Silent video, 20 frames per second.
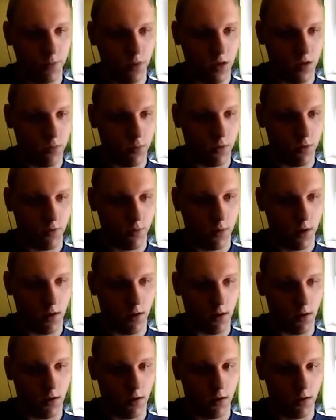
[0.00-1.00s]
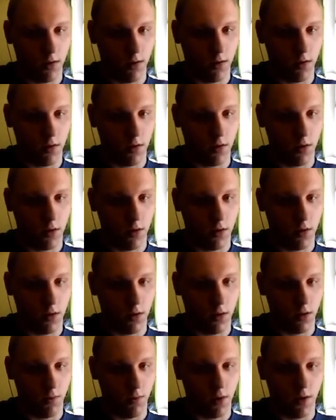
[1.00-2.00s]
is much bigger.
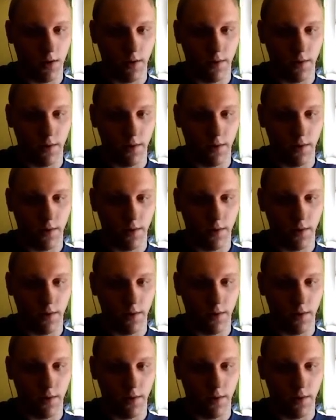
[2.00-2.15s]
Well,